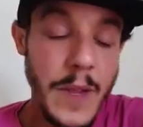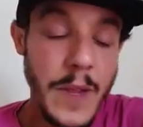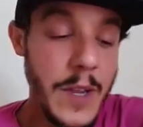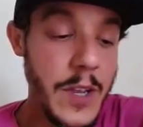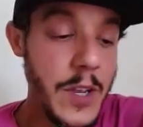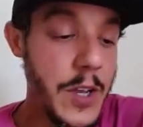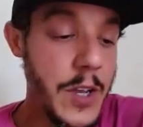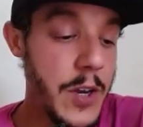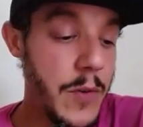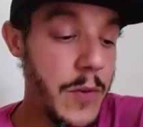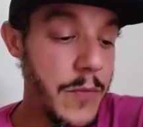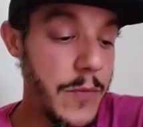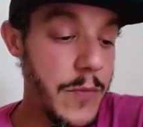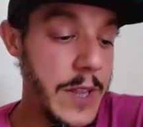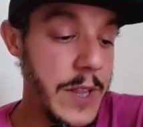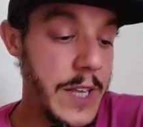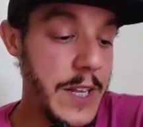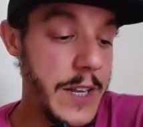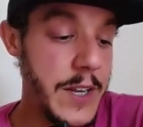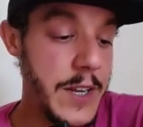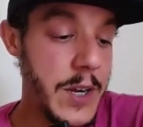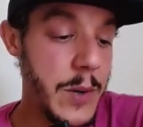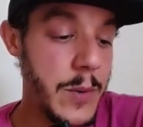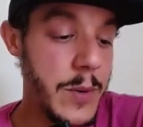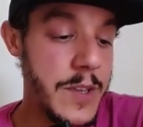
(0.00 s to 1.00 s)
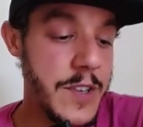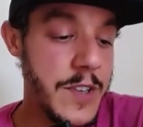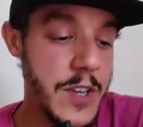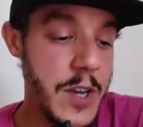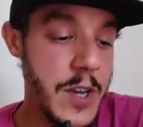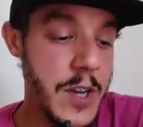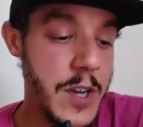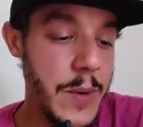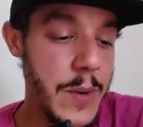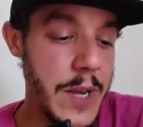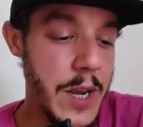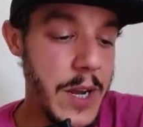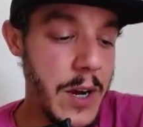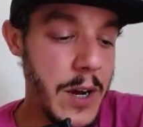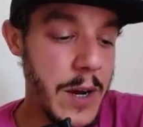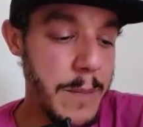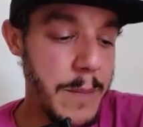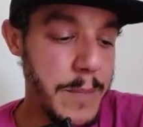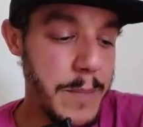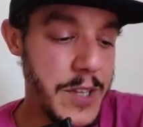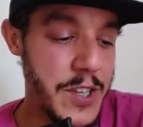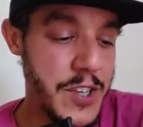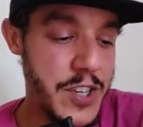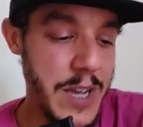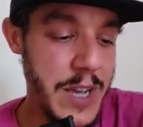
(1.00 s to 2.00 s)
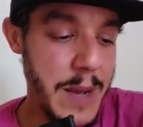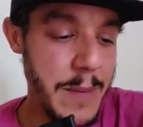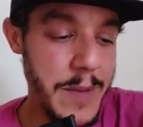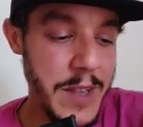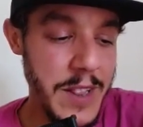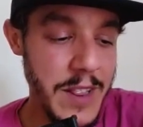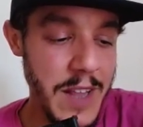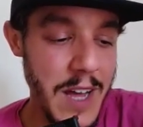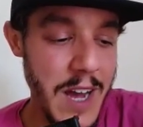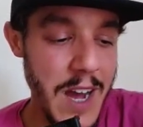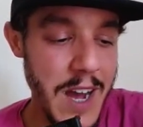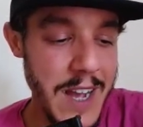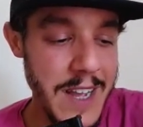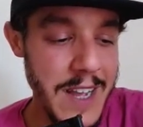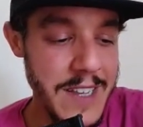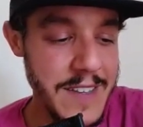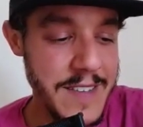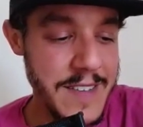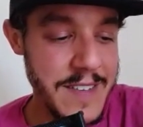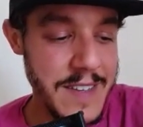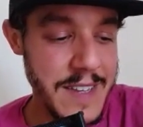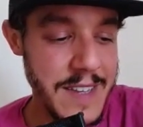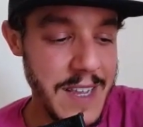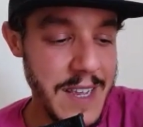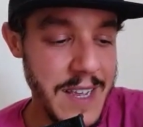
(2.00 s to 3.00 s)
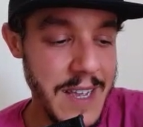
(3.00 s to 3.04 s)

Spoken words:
You don't really know what's going on, but Gemma lies.